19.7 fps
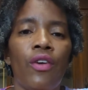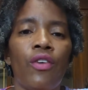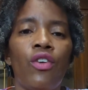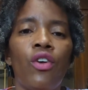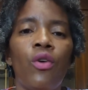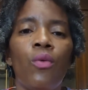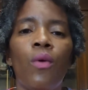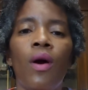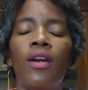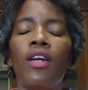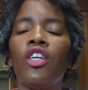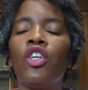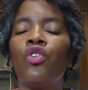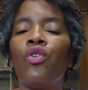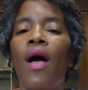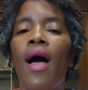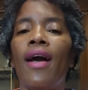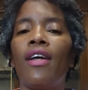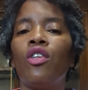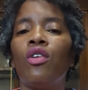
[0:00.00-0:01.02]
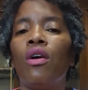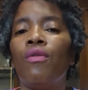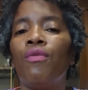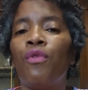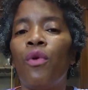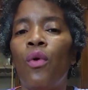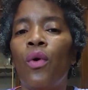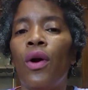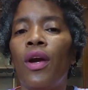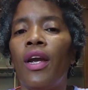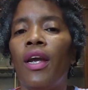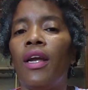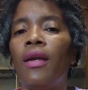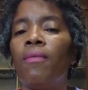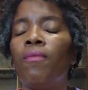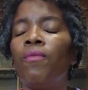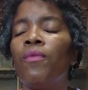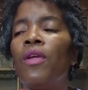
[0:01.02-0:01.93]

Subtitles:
You want to try to avoid